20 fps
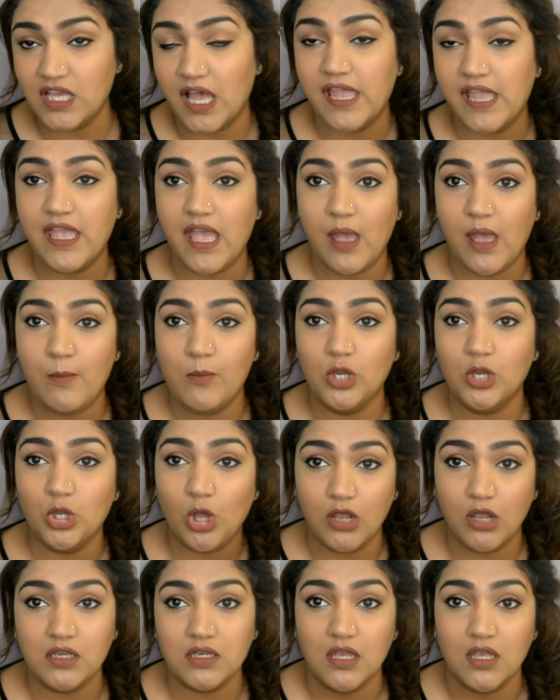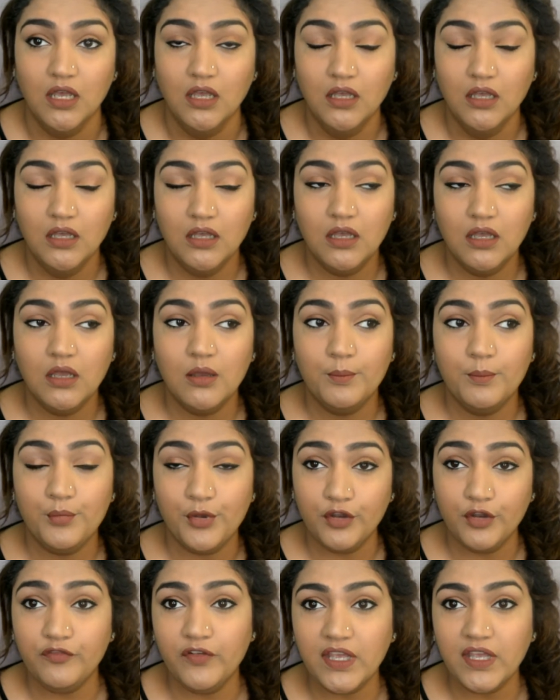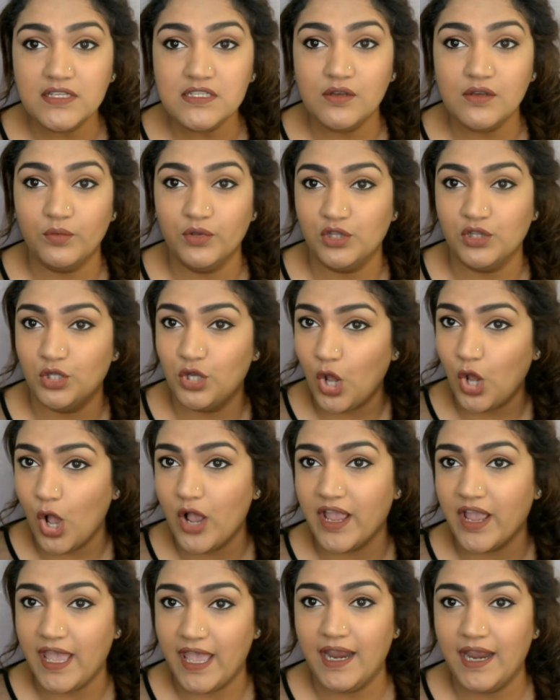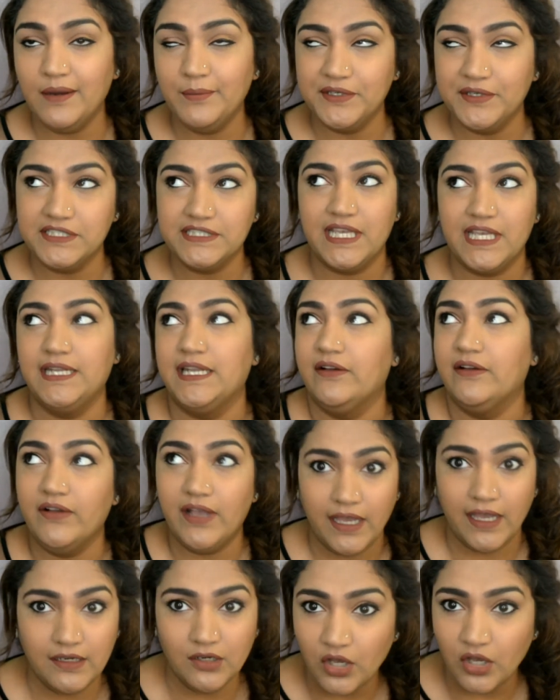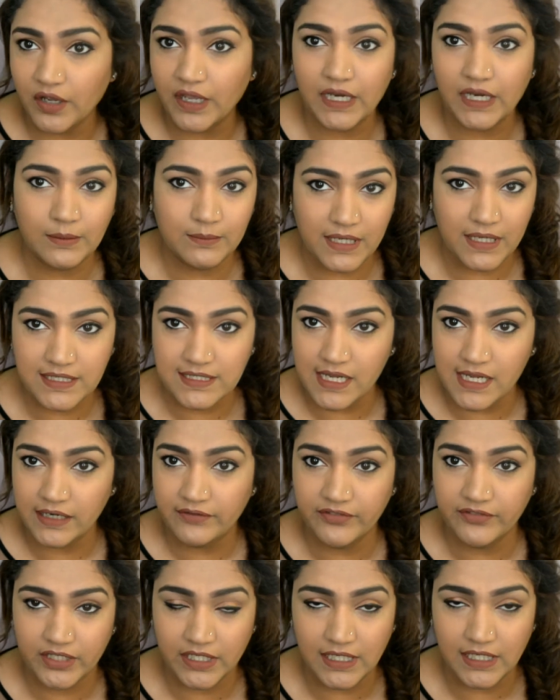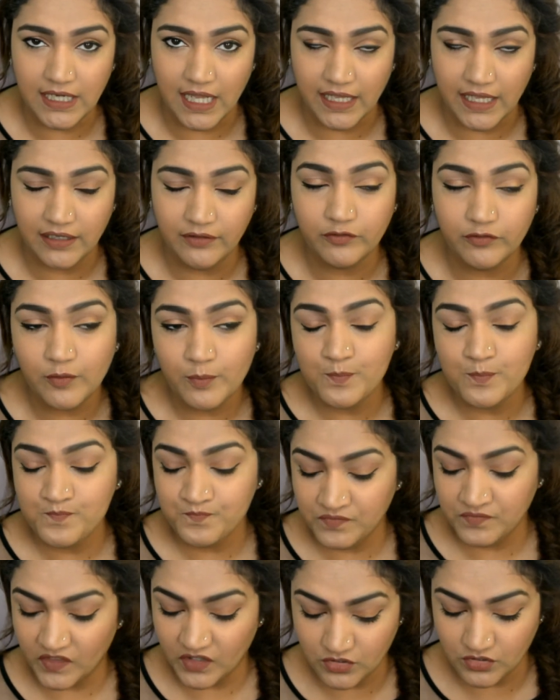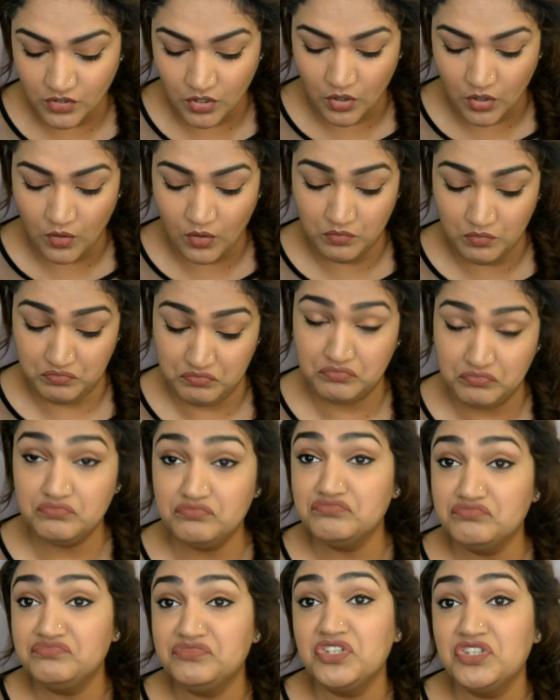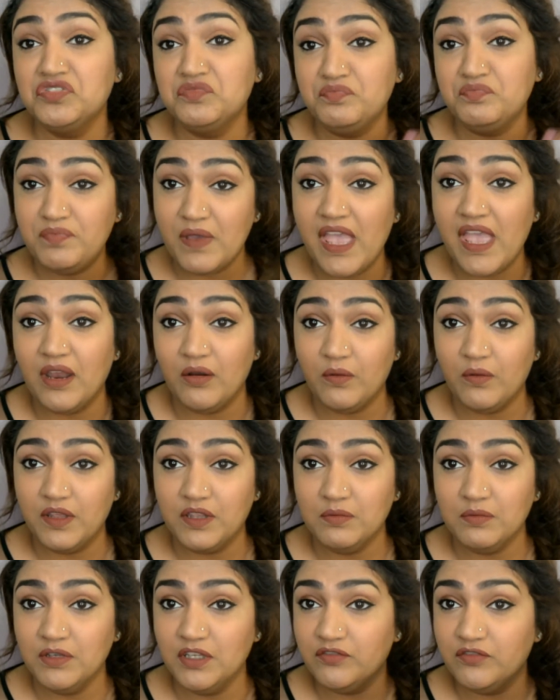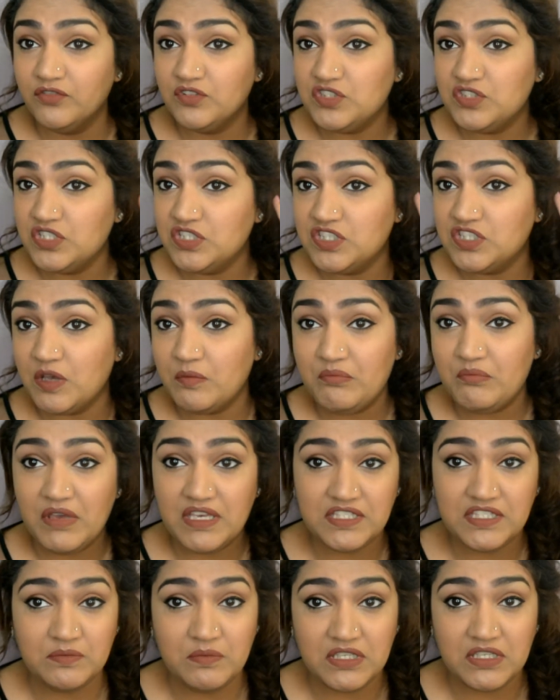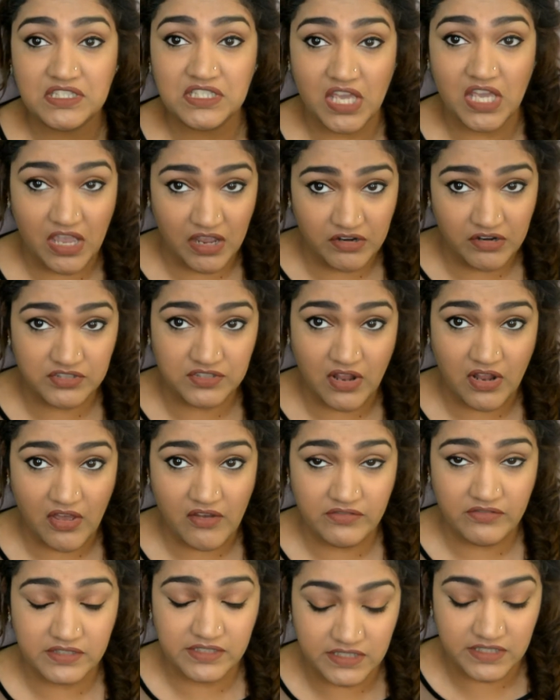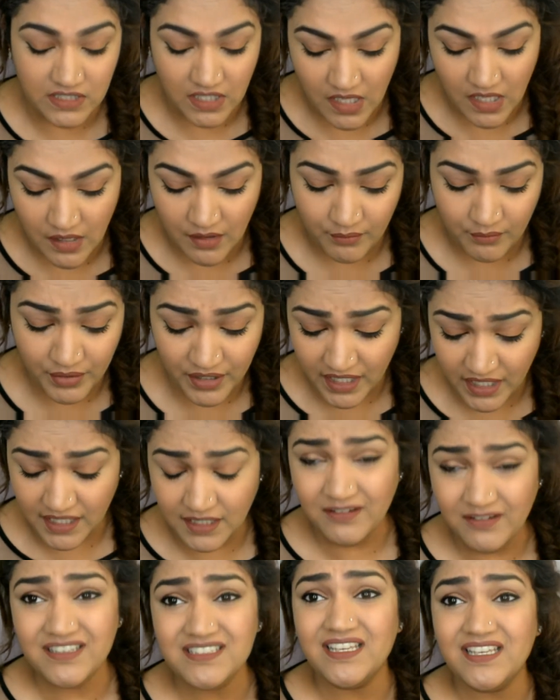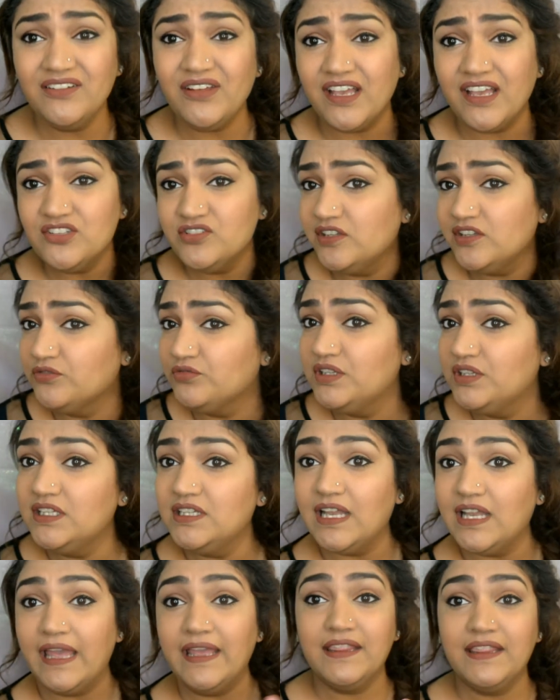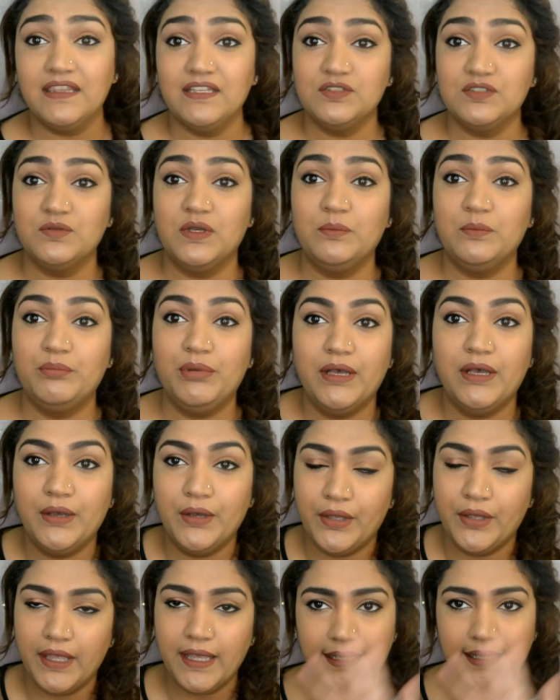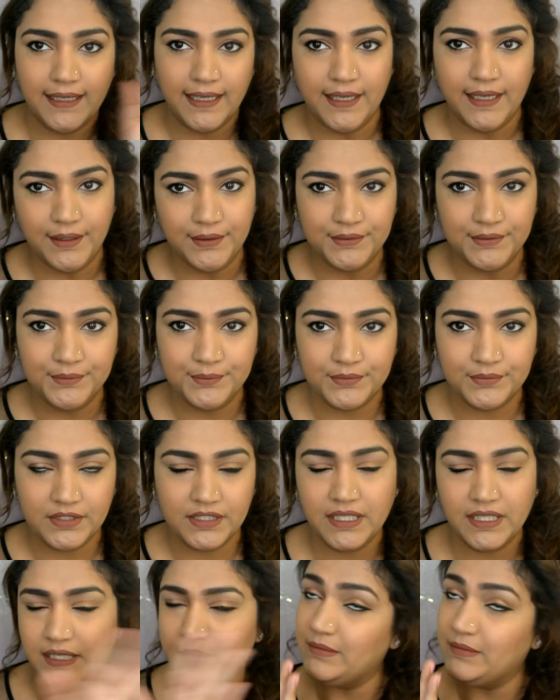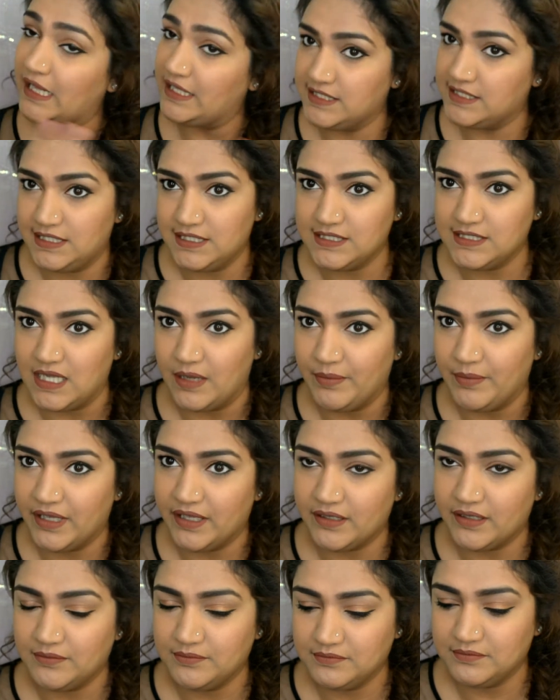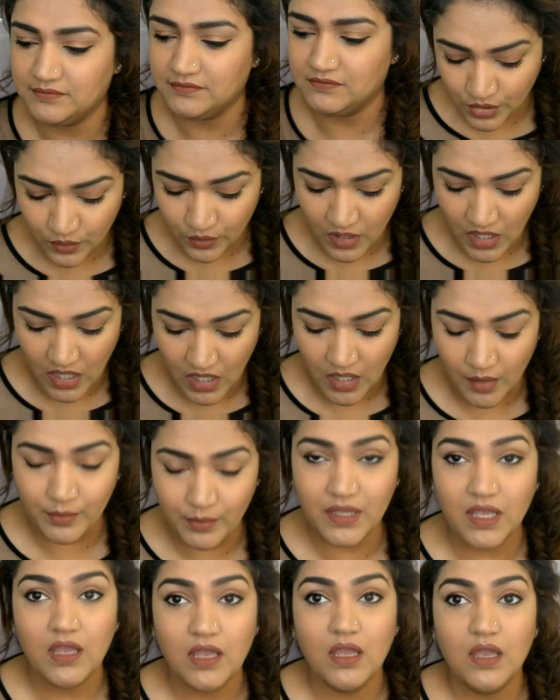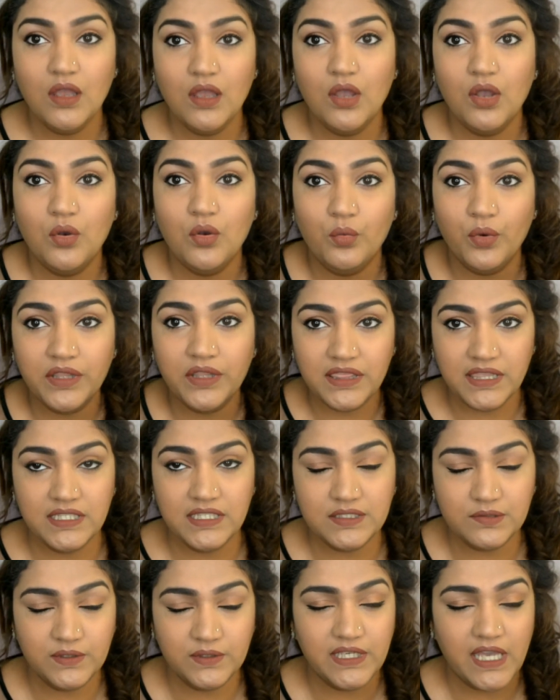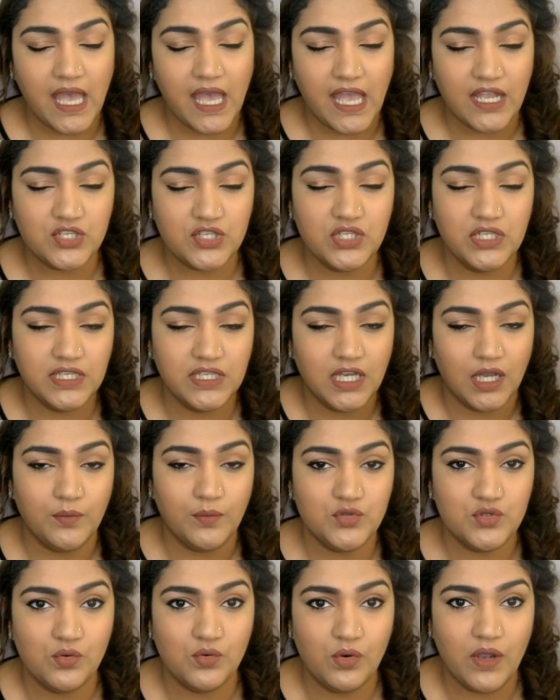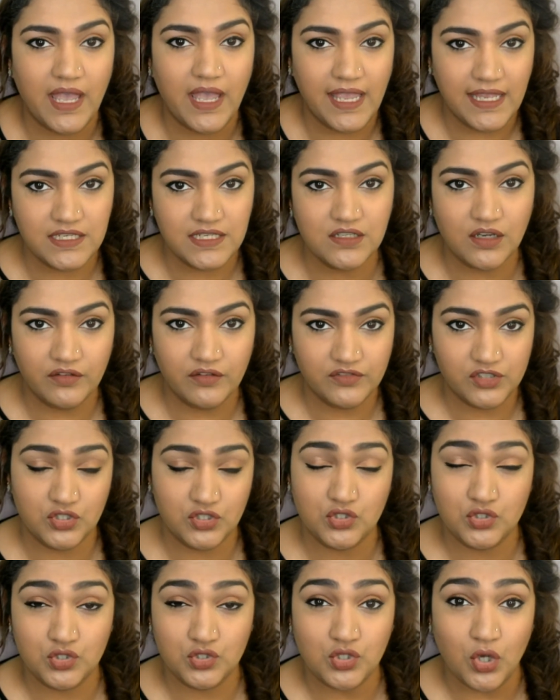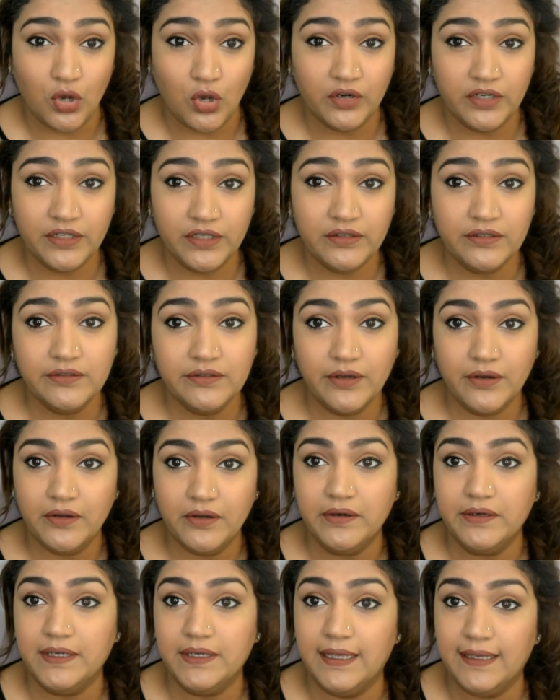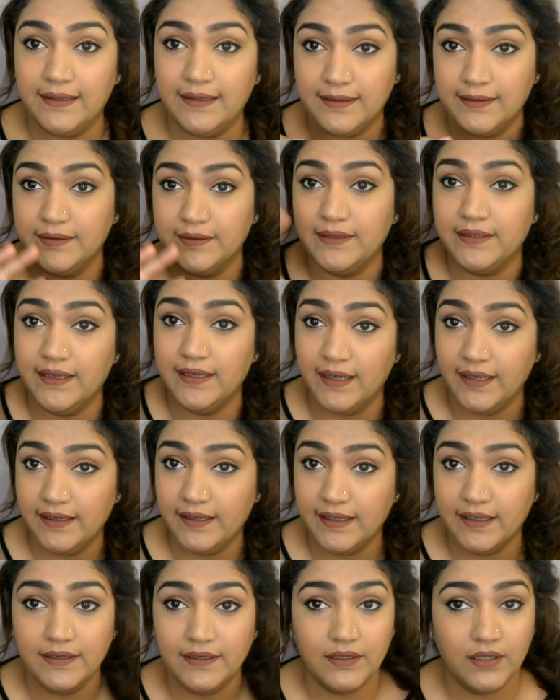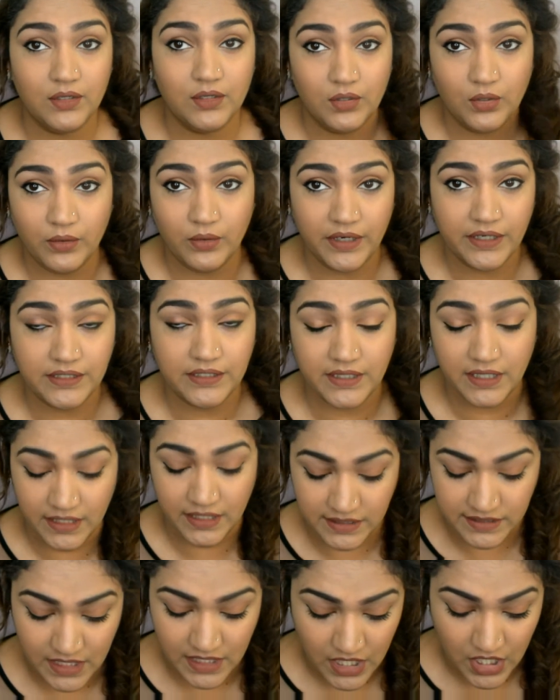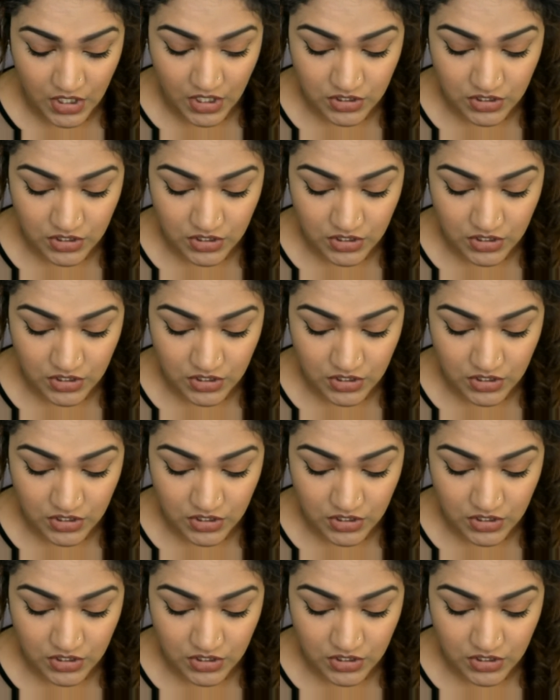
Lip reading: I am not perfect with long hair because I never had long hair in my entire freaking life. So just bear with me if you see some messy hairstyles. But anyways, I actually really like this one. But anyhow, getting back to the topic. So with this we actually come to end of this tutorial, or like the high end and low end things.